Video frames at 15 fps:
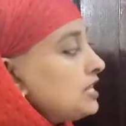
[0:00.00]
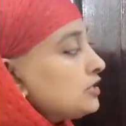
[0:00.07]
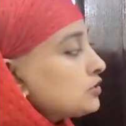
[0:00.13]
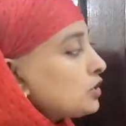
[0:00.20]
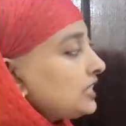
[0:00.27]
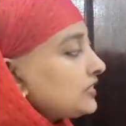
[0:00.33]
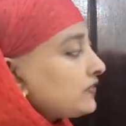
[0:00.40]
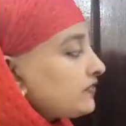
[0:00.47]

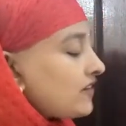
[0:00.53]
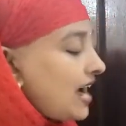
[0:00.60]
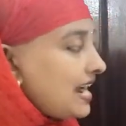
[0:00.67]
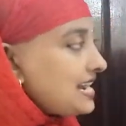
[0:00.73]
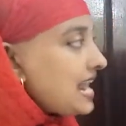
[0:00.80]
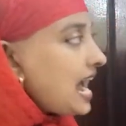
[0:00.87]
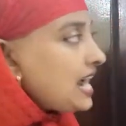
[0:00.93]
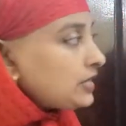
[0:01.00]
So this
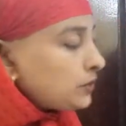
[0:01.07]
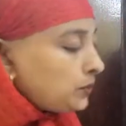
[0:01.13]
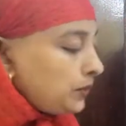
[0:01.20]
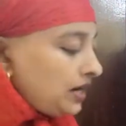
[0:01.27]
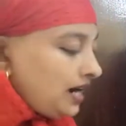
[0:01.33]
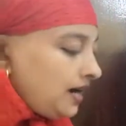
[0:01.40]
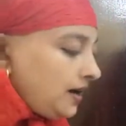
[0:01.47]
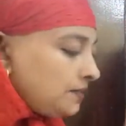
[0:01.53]
finite
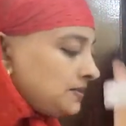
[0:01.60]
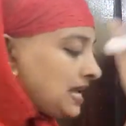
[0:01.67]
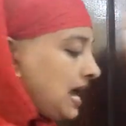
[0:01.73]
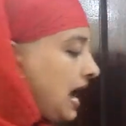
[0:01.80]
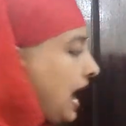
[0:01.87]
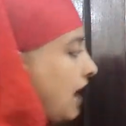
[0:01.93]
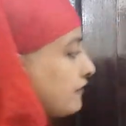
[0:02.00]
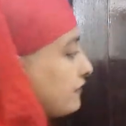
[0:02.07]
verbs are